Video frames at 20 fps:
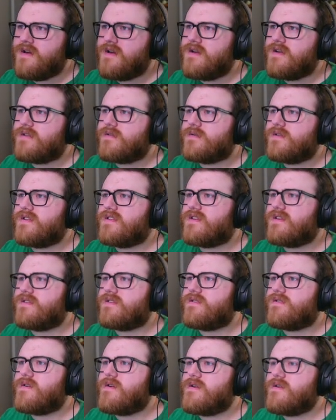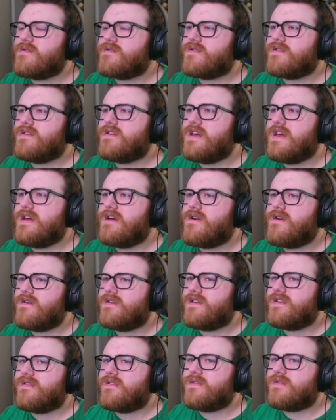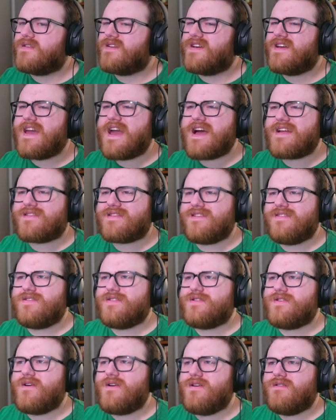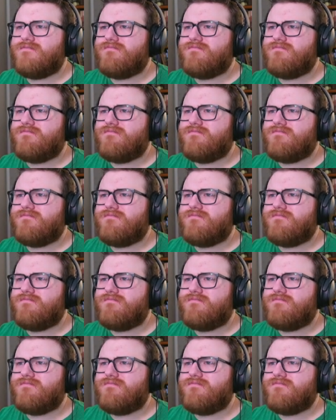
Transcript: What is this? It turns gear into the gas cylinder?